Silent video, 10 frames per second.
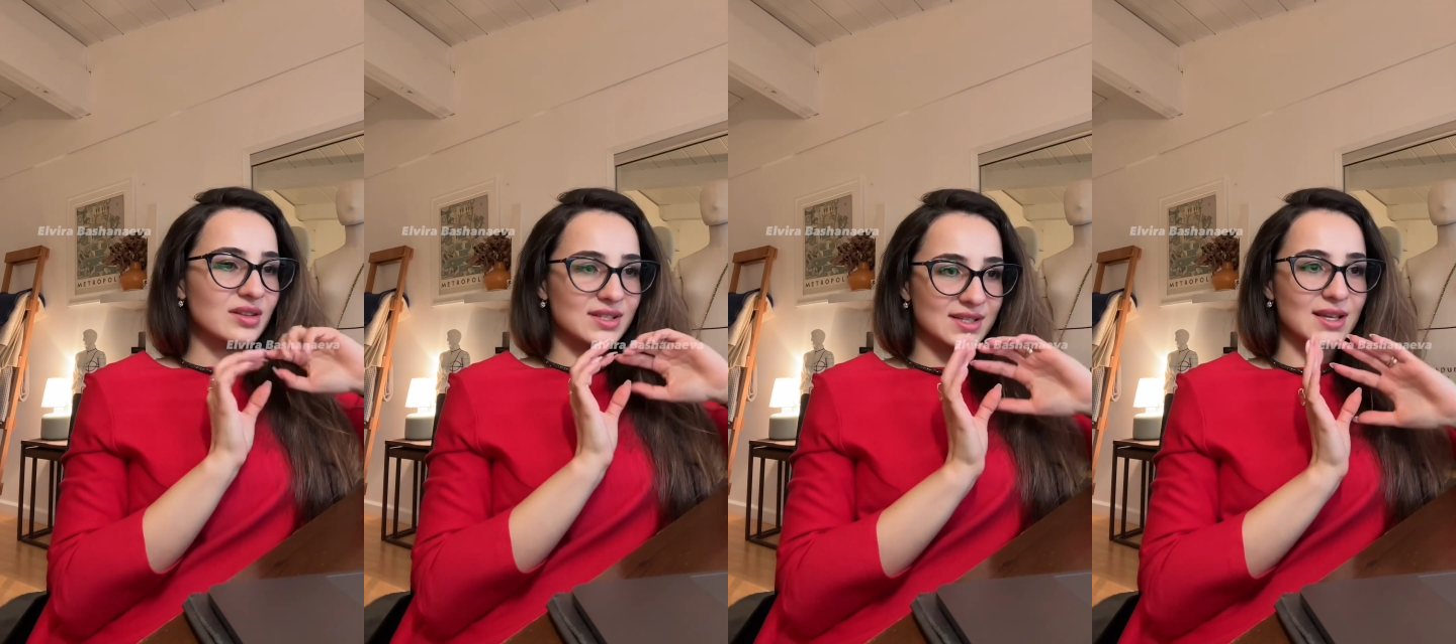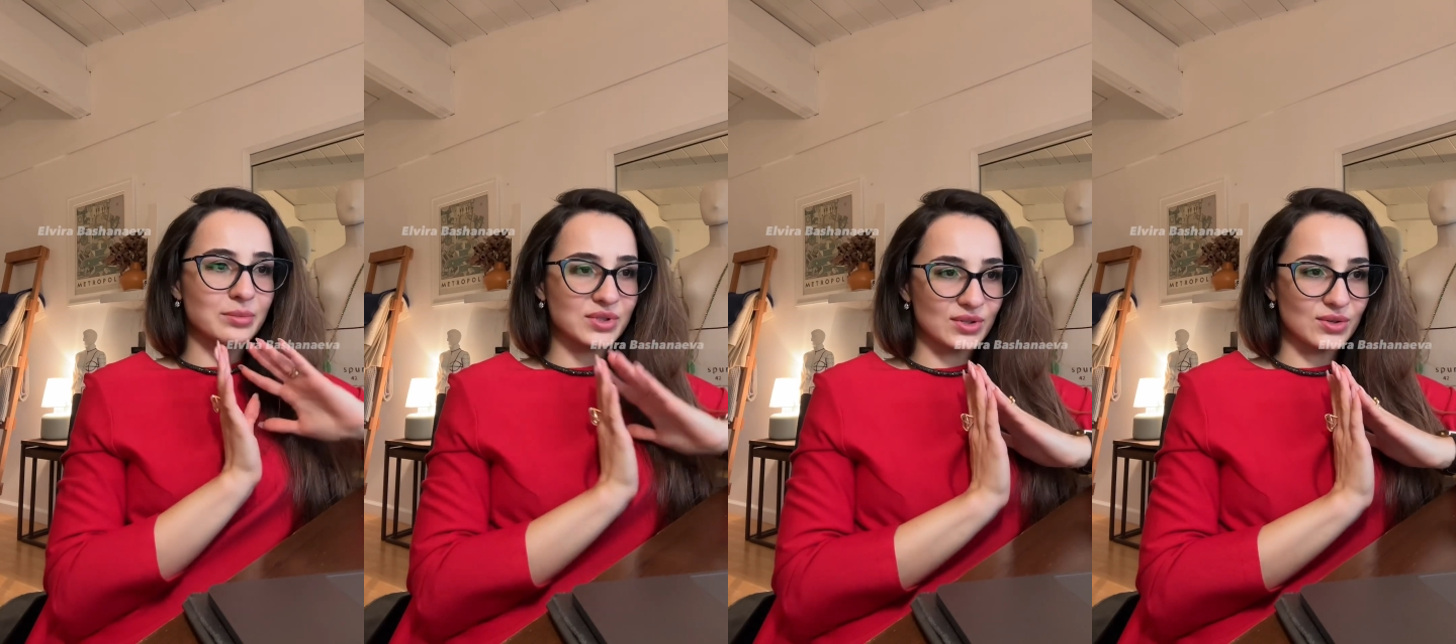This is
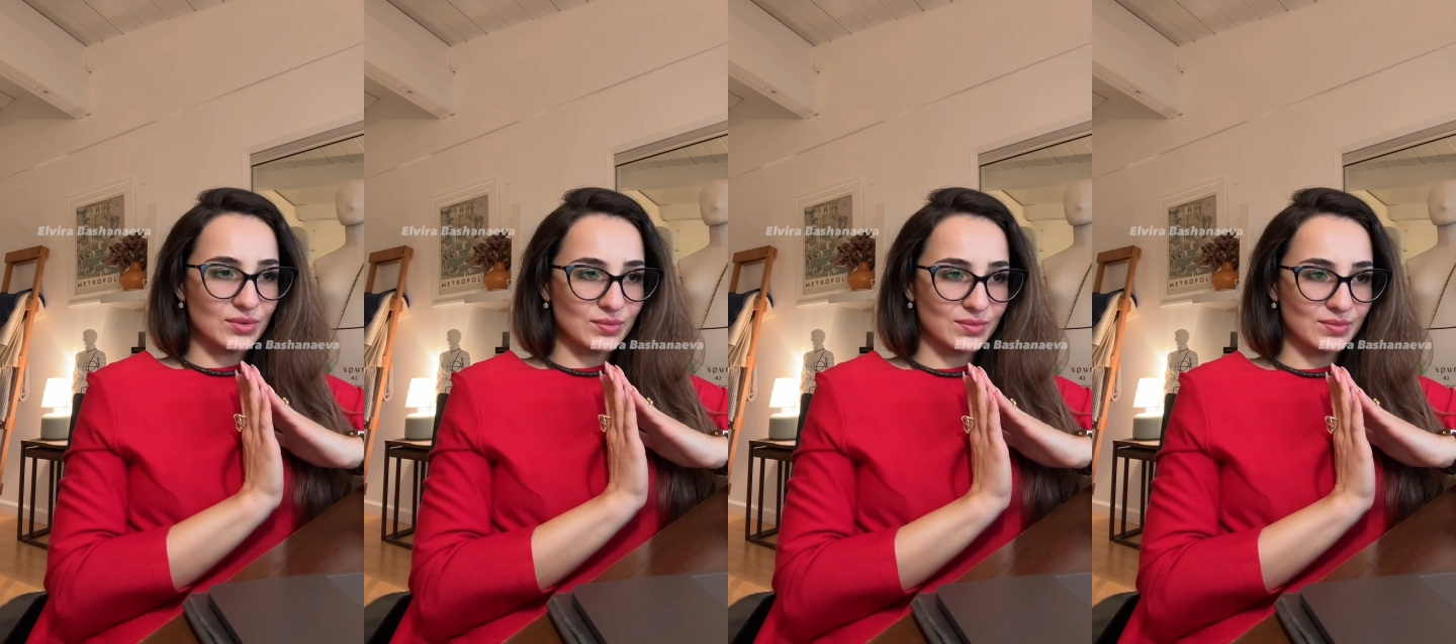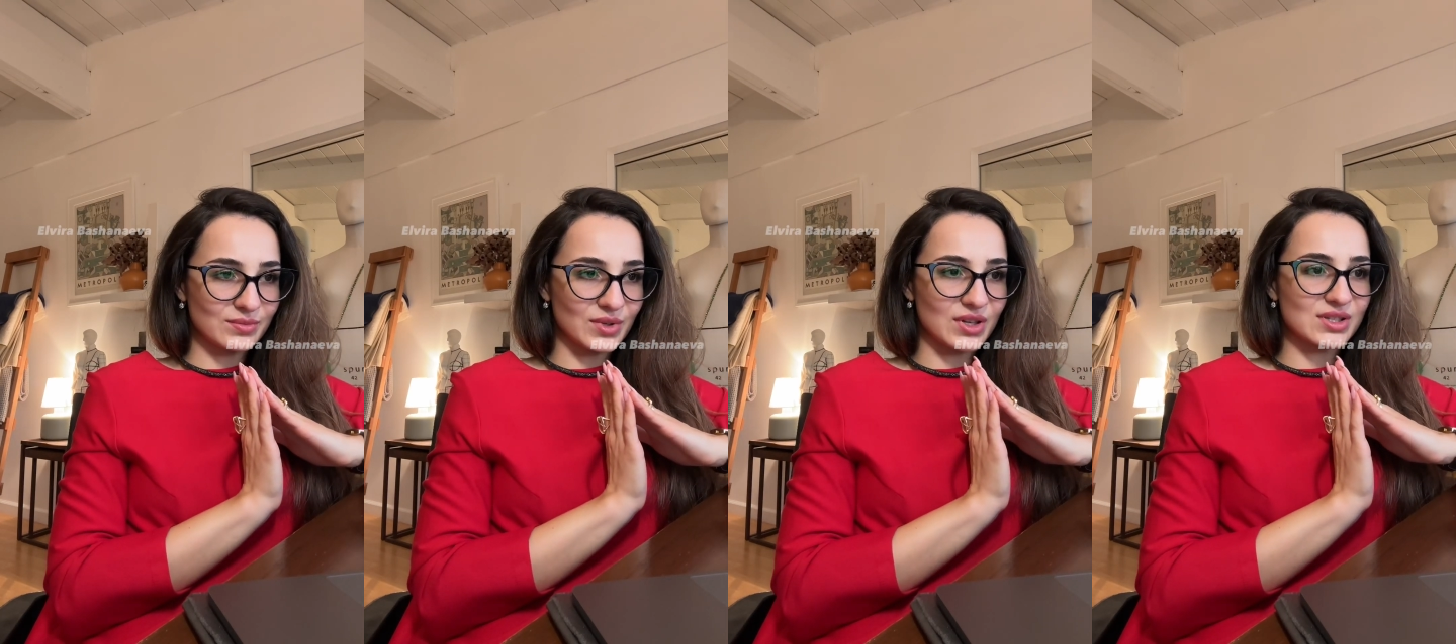up to you
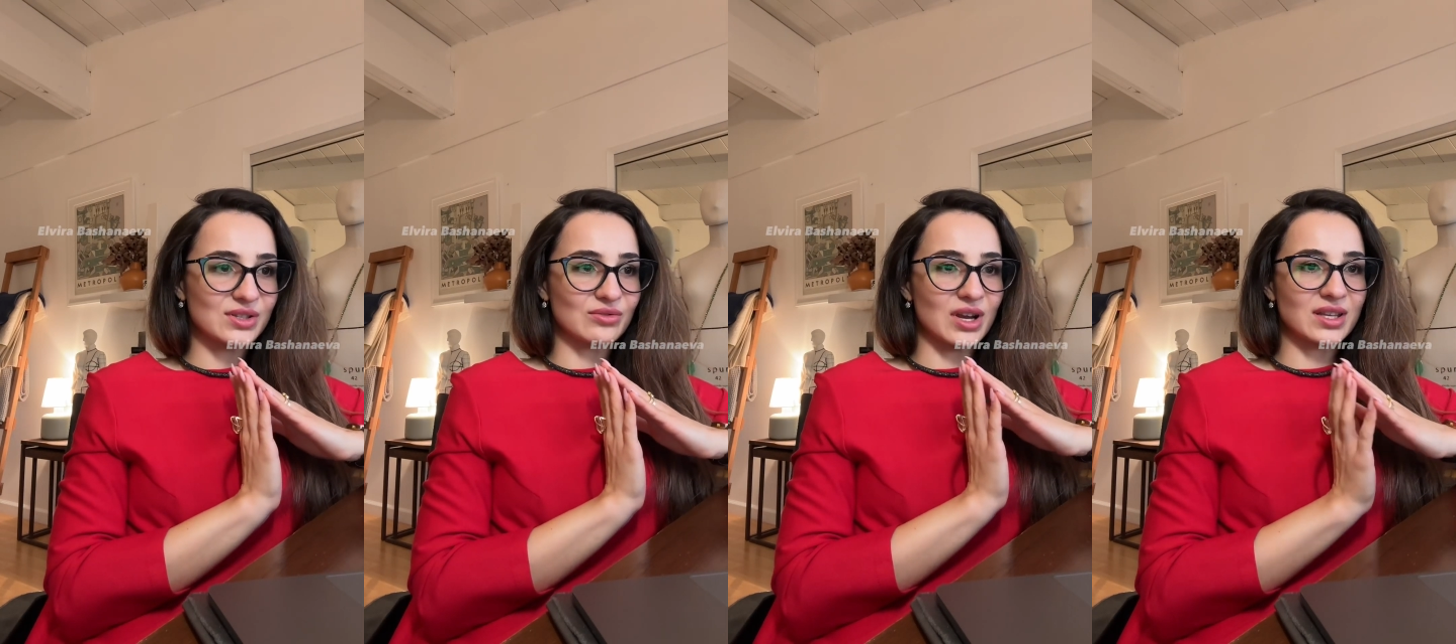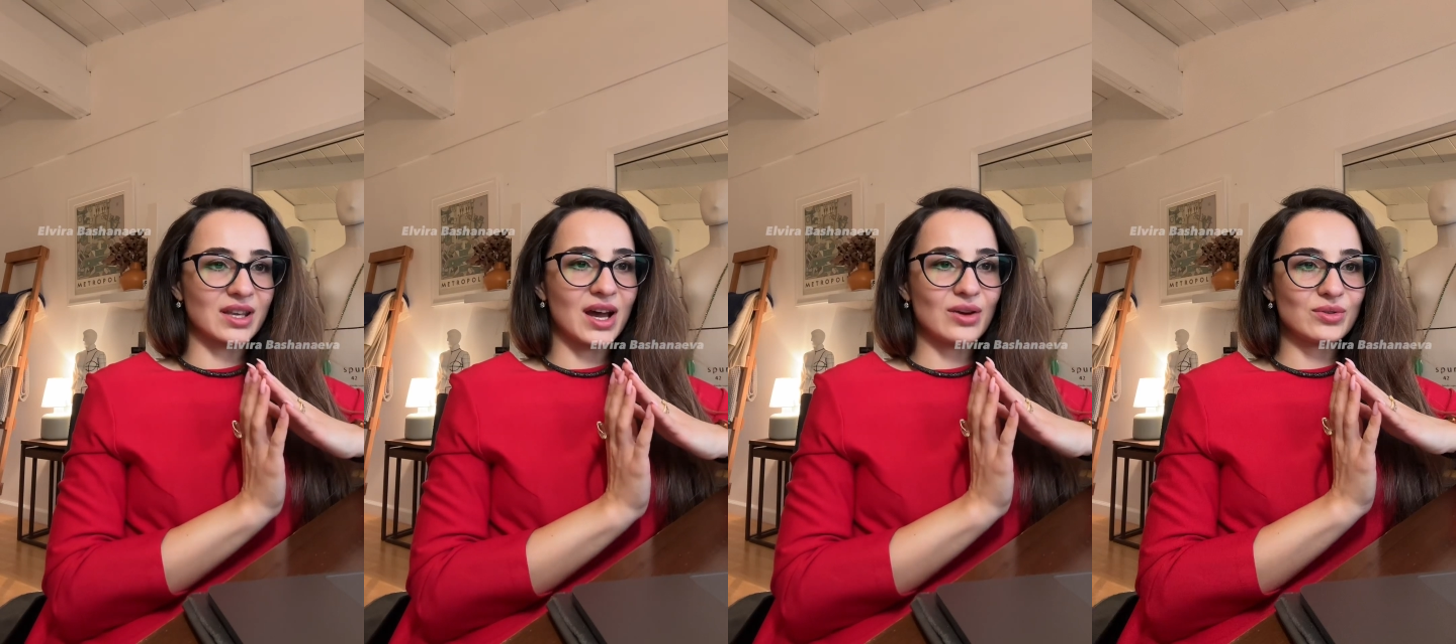because right
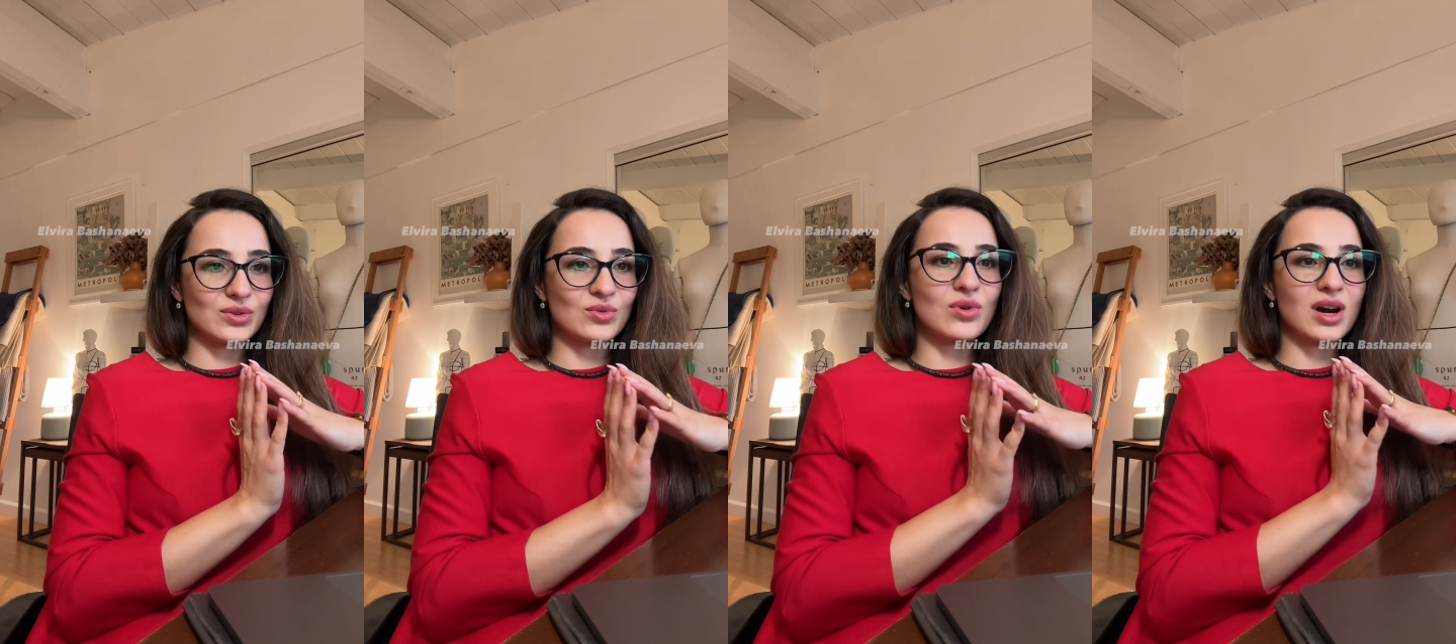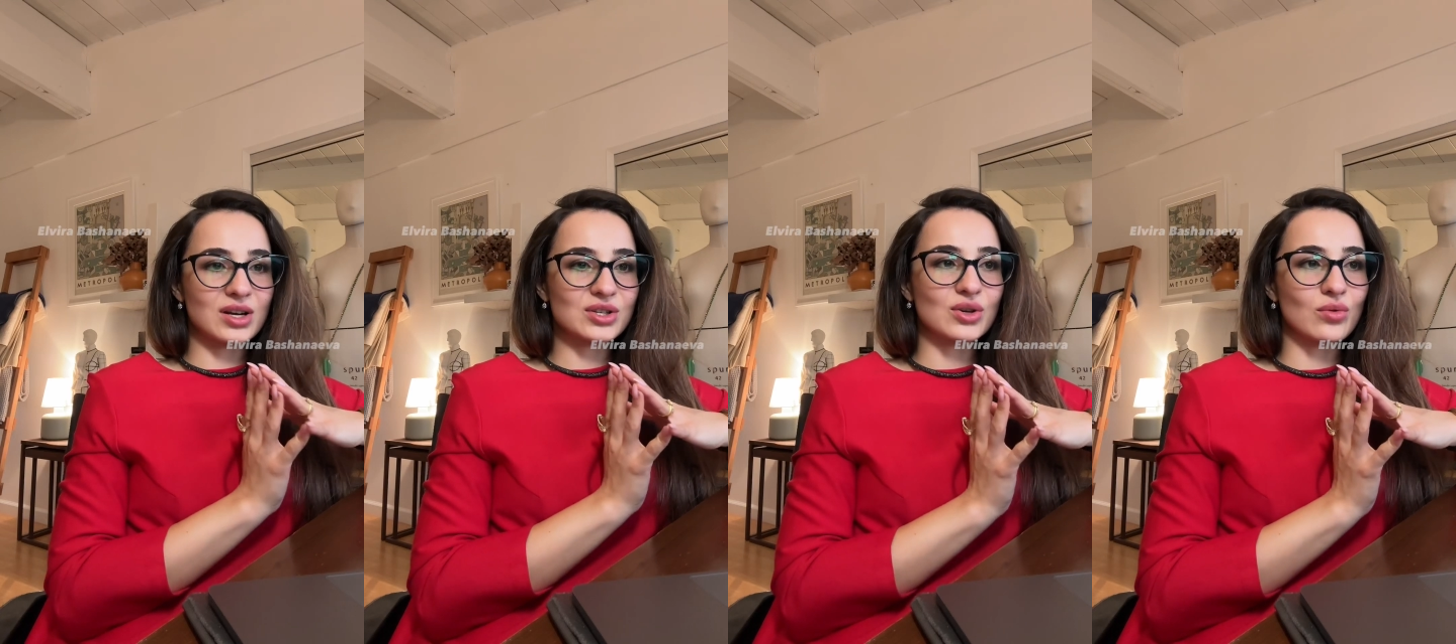now you are
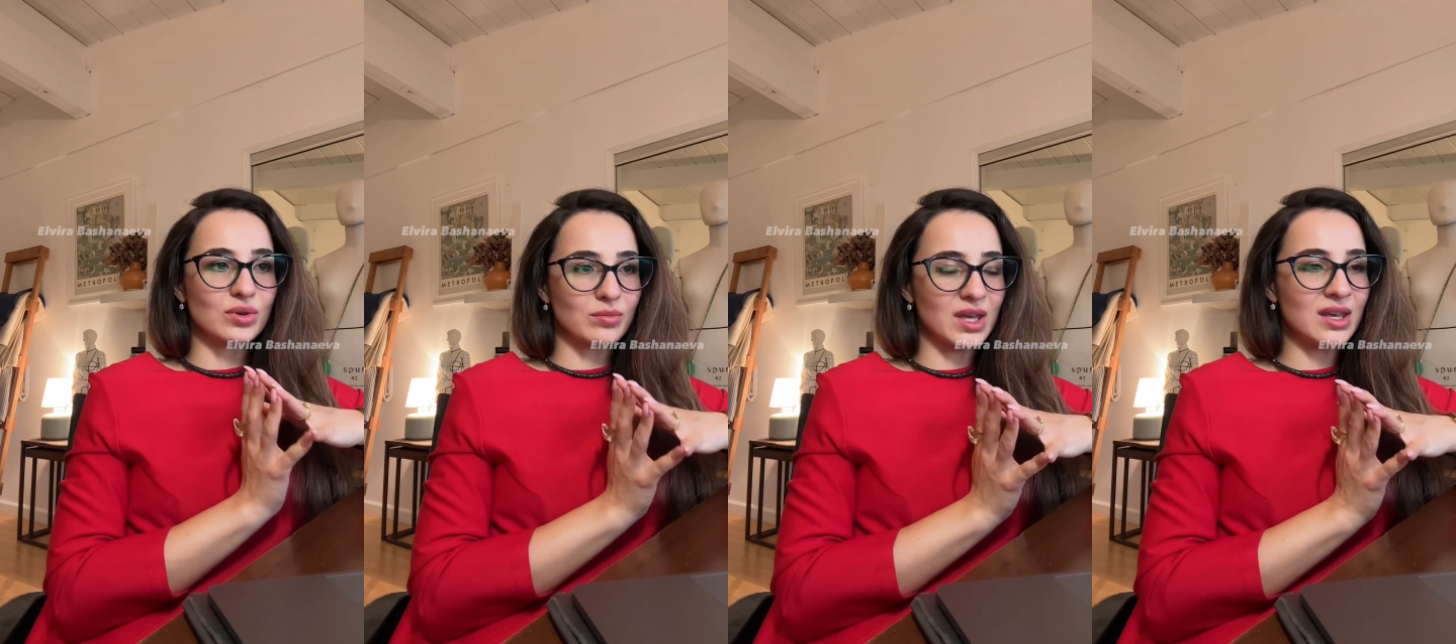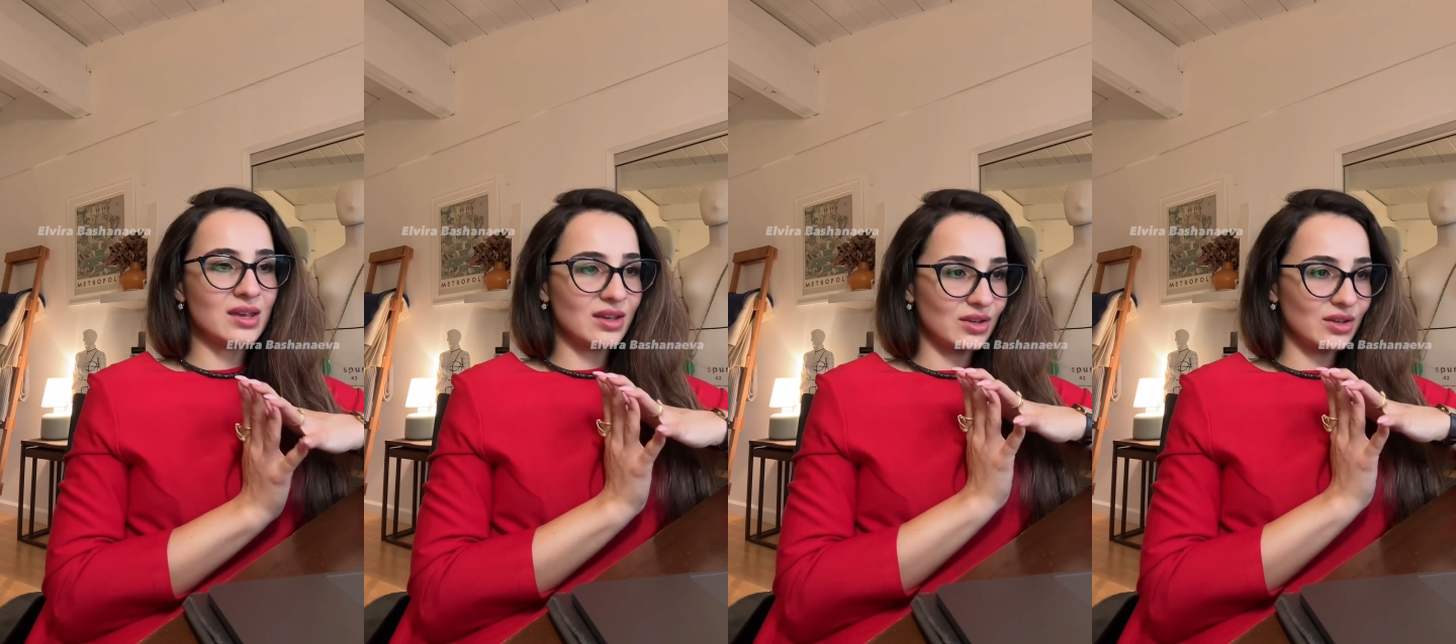showing me